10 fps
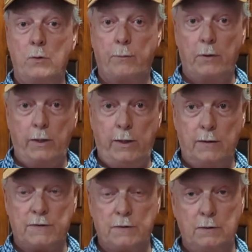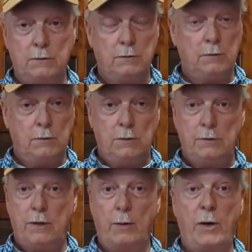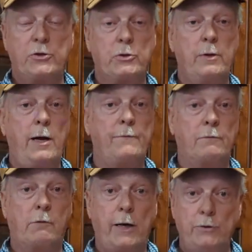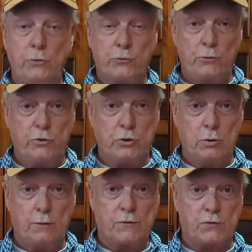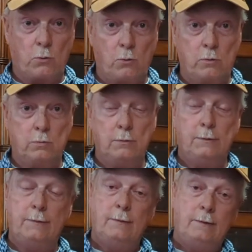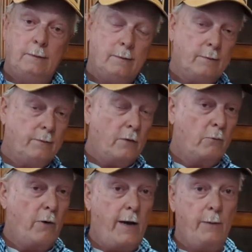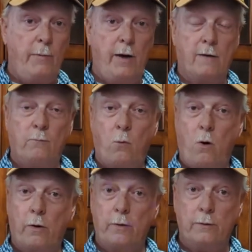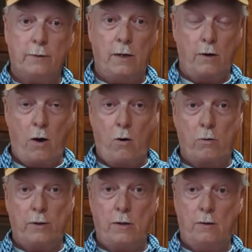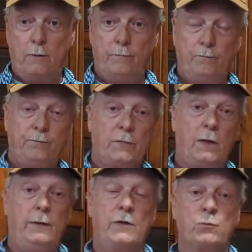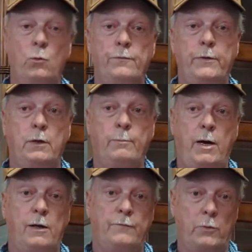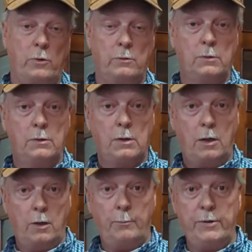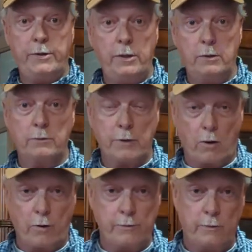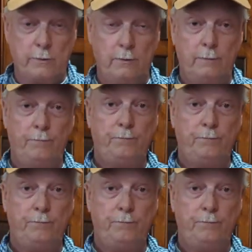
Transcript: of your plants. You got to make sure they have the right nutrition in the soil, the right amount of water, and on and on. And that's one thing about if you're a beginner gardener,